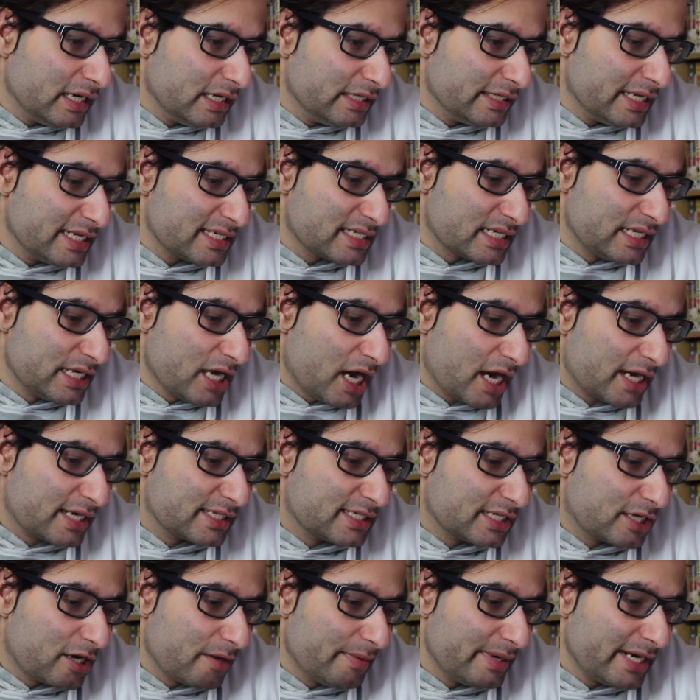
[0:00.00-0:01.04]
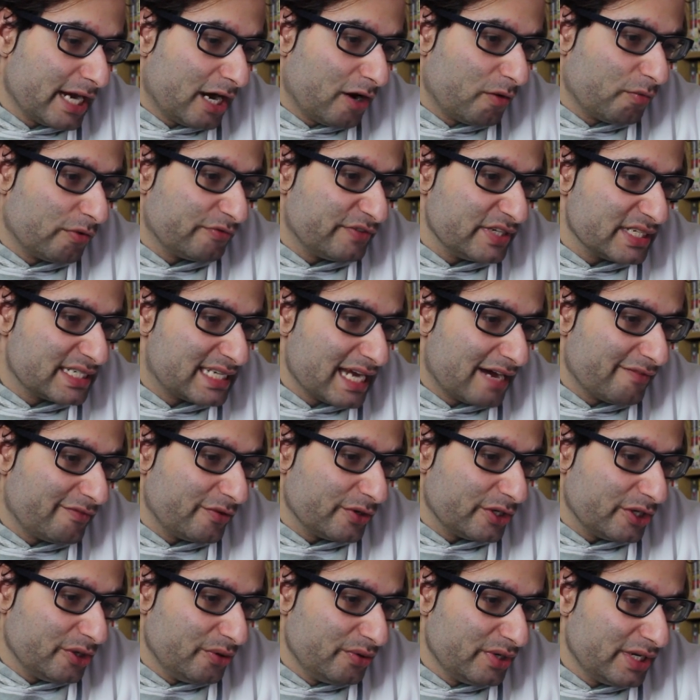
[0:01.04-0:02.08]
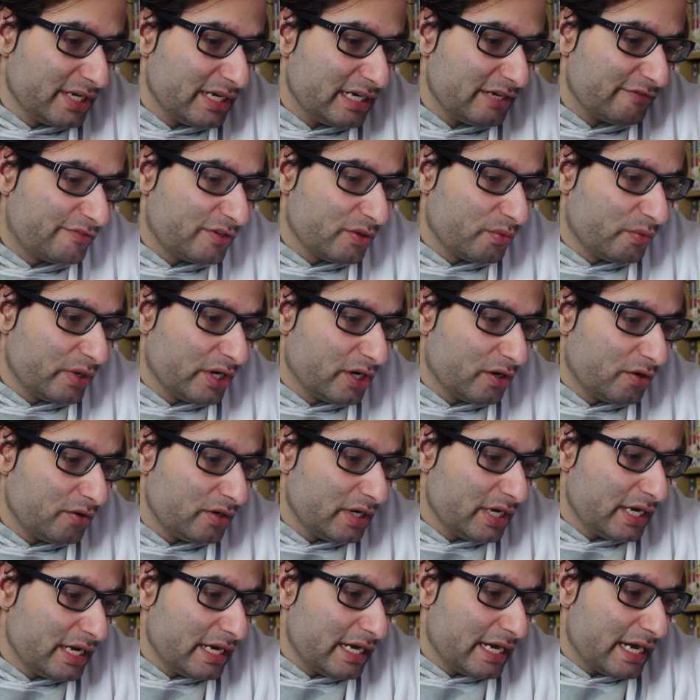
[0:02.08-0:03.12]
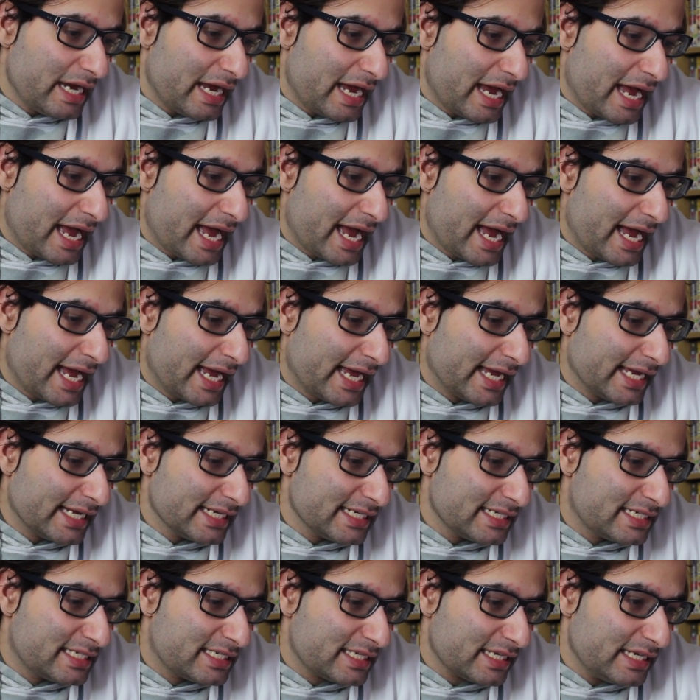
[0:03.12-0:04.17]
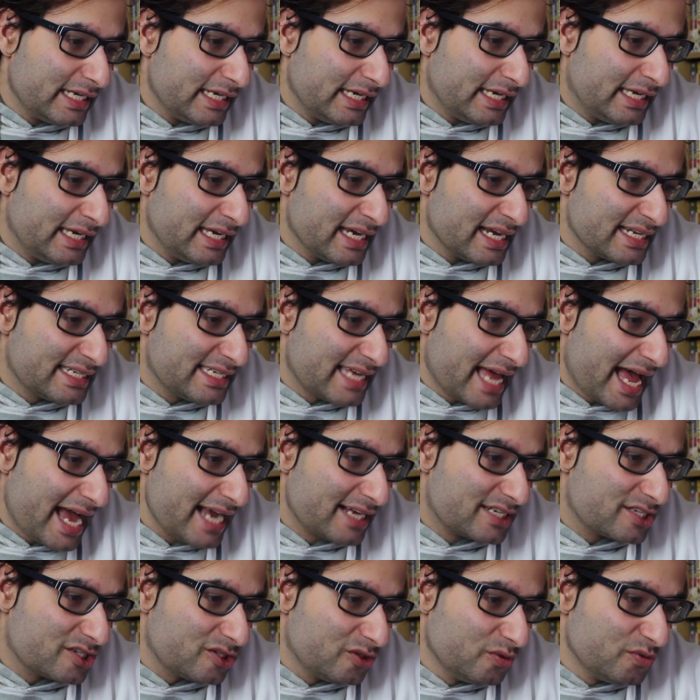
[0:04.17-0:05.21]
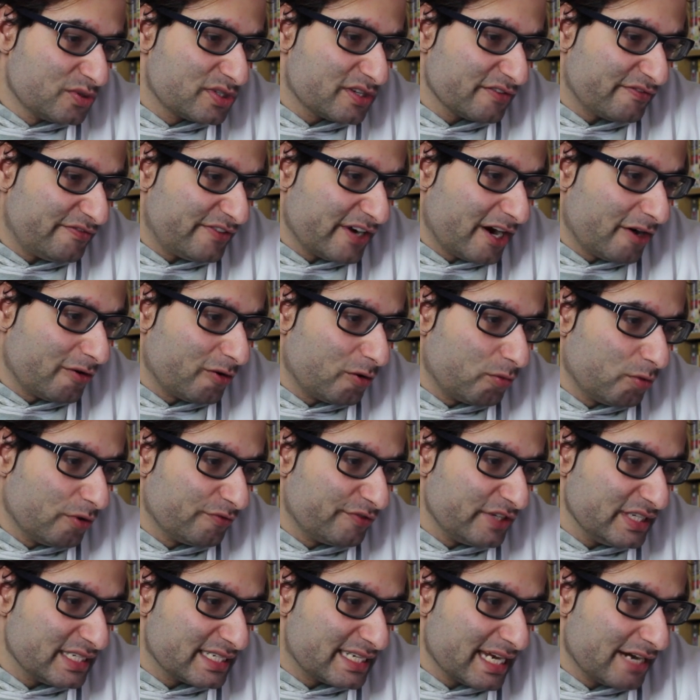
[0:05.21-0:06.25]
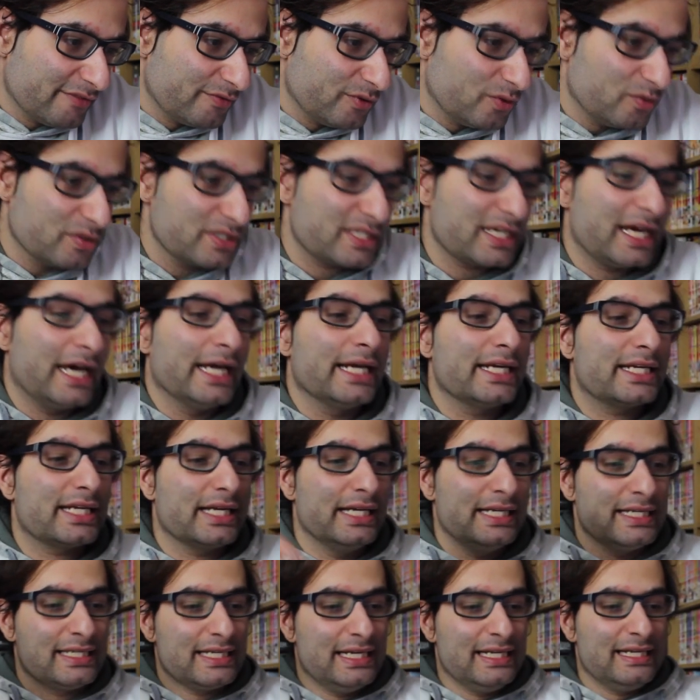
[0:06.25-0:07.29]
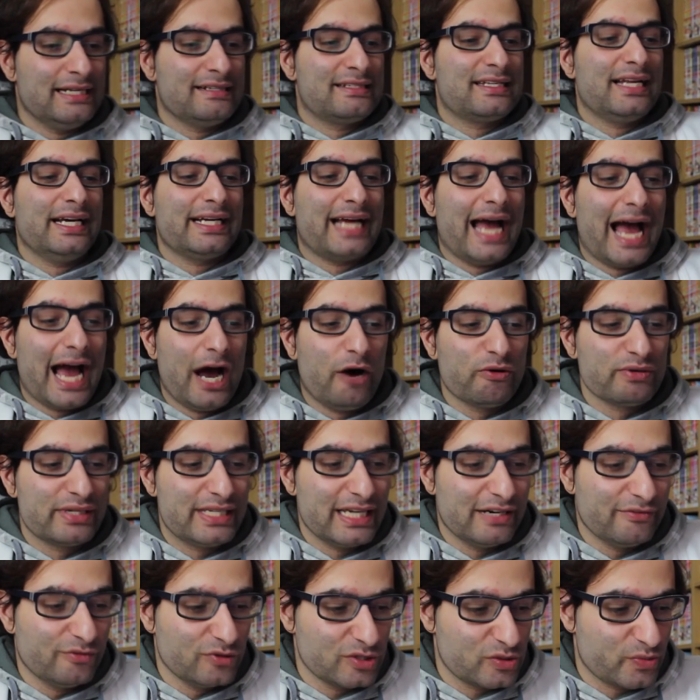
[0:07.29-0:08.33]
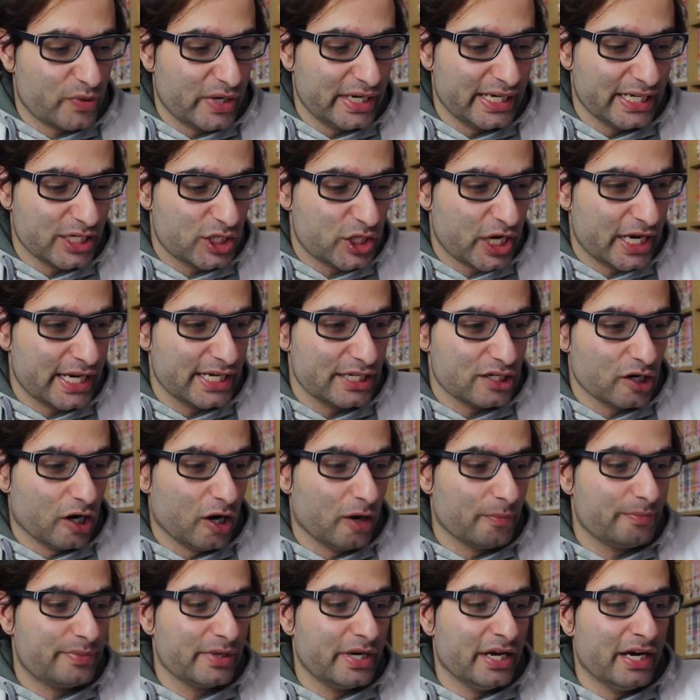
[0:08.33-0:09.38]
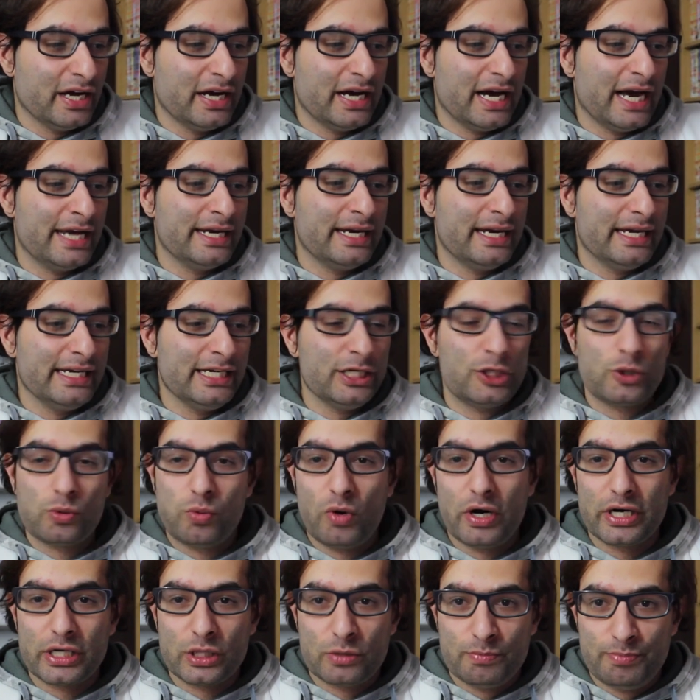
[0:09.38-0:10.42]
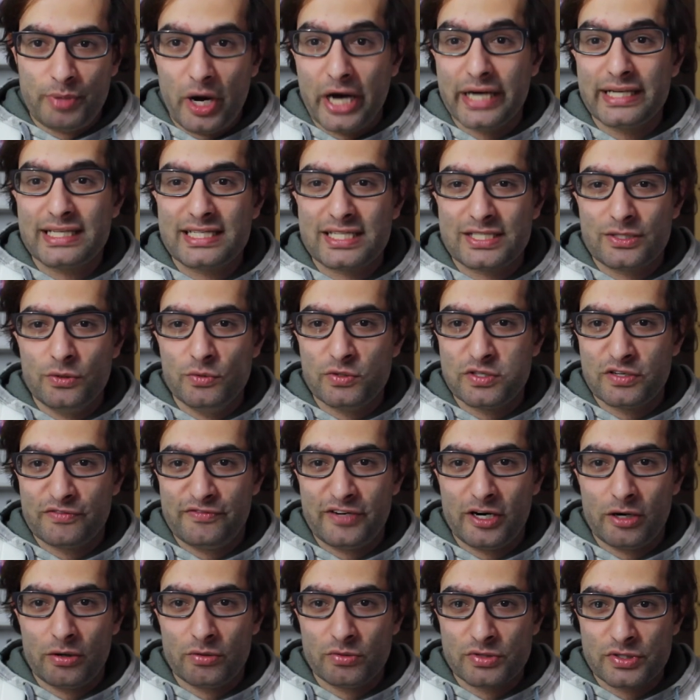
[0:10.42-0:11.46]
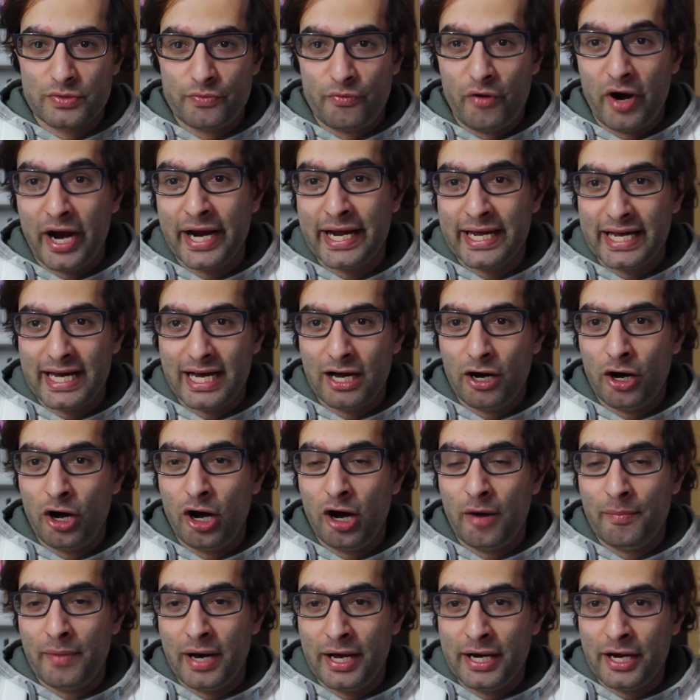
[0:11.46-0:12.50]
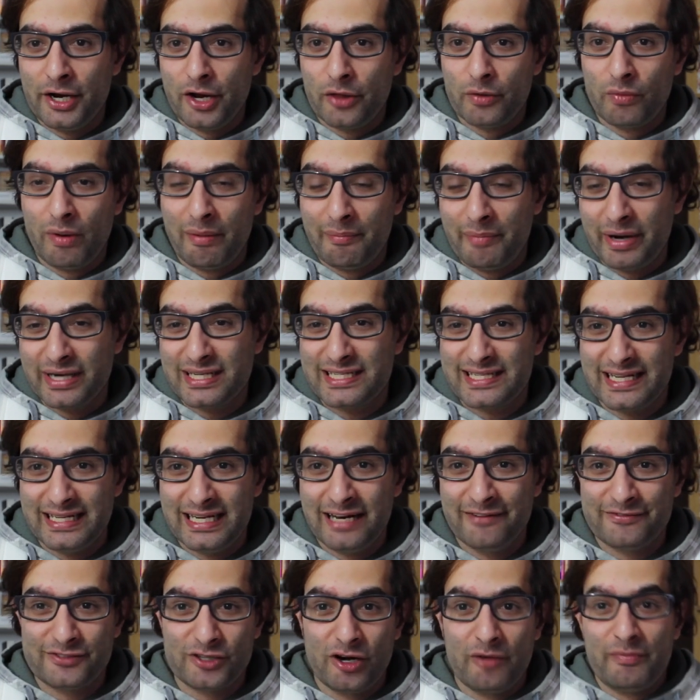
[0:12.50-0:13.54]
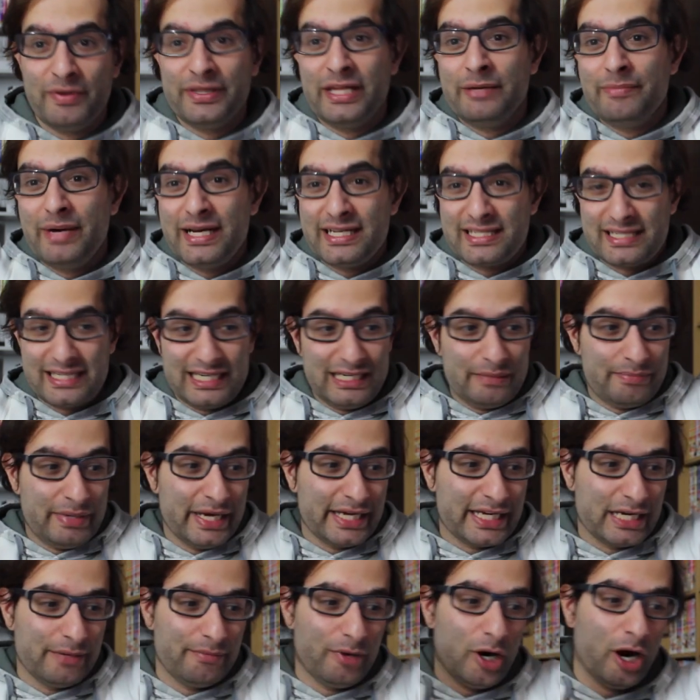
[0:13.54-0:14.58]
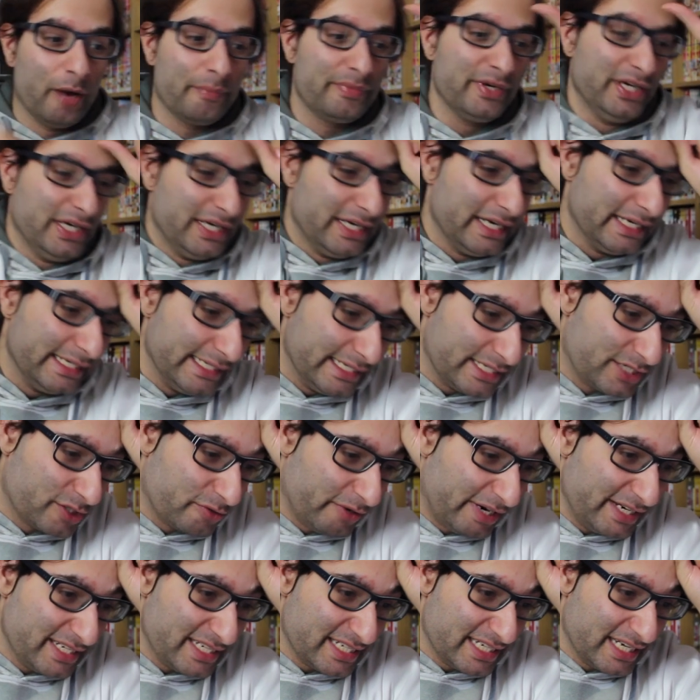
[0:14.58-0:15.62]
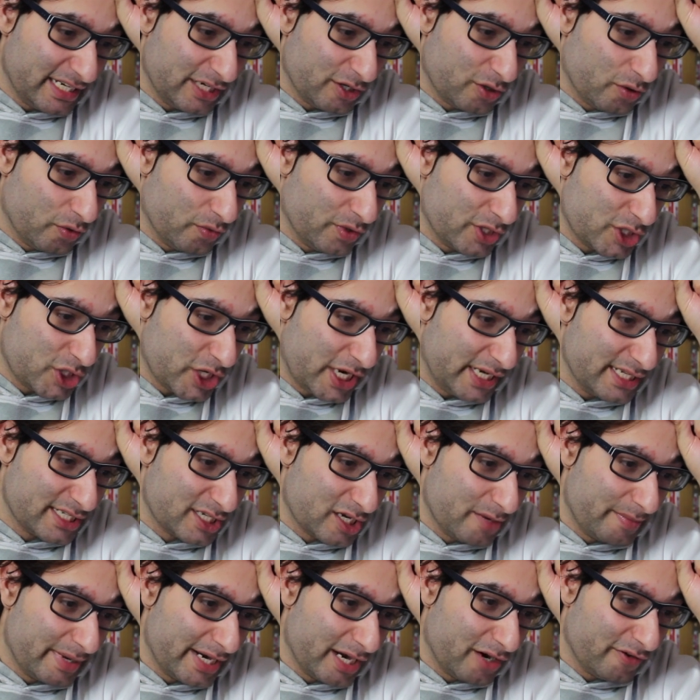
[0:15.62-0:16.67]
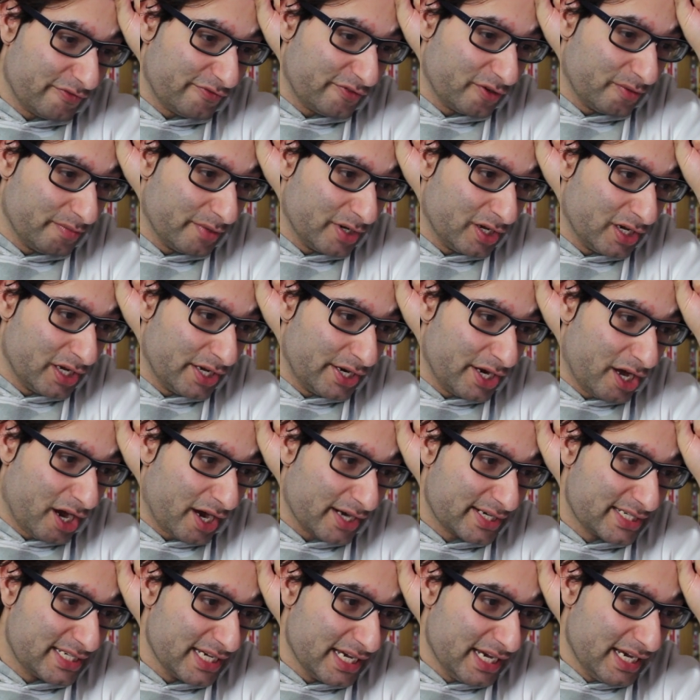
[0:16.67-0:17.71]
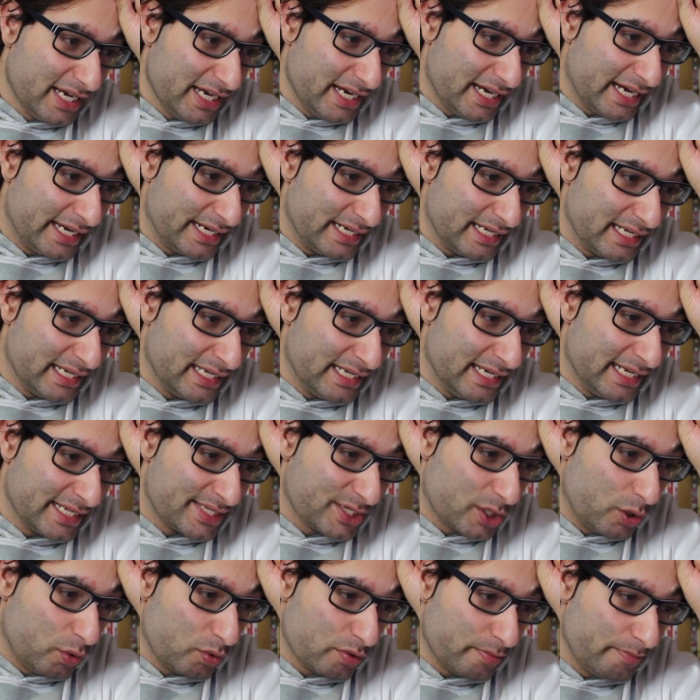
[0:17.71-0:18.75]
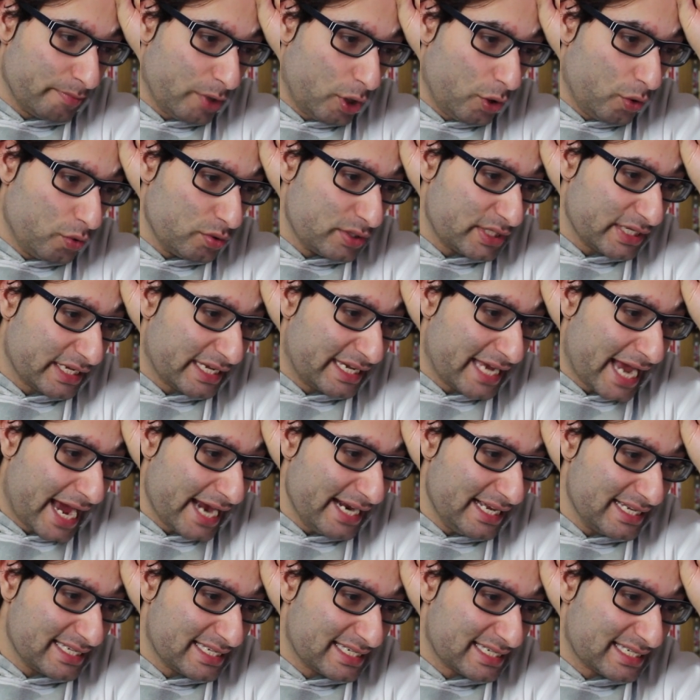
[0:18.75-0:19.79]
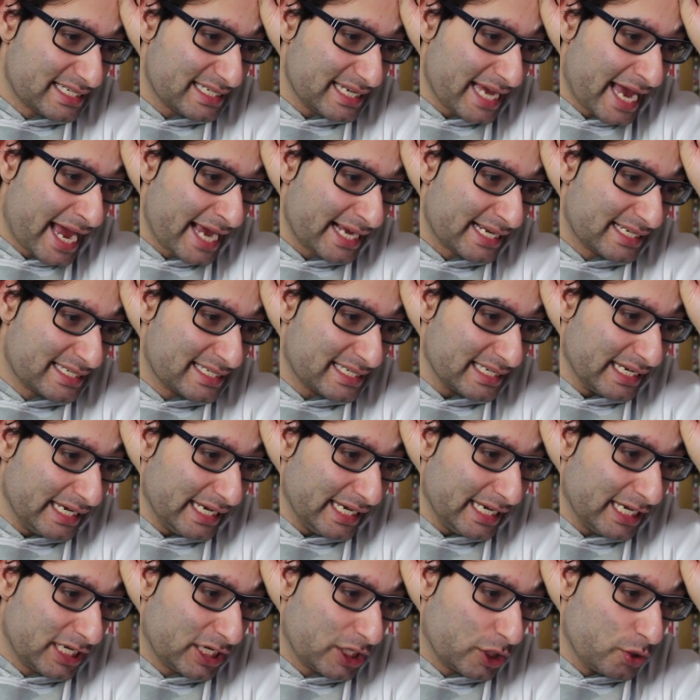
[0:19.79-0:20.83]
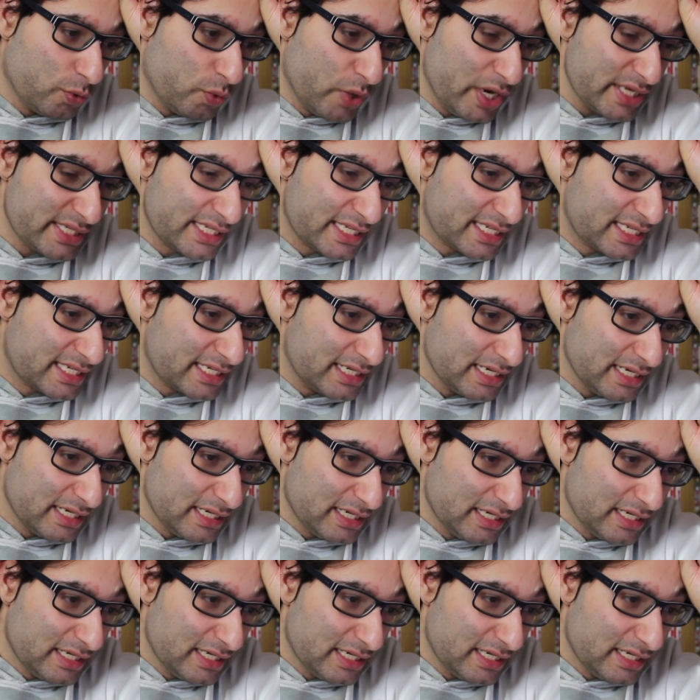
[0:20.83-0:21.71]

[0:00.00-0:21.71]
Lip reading: there's Nacht coming out with his devil union, if you will. And he attacks Lucifero with his devils, and it's like how devils really chained up, and each one bites Lucifero's right arm, and another one bites the left arm, and they basically pick him up. It's crazy, and you got all the chains coming out from Nacht, and it's called Mode Canis Ex Equis.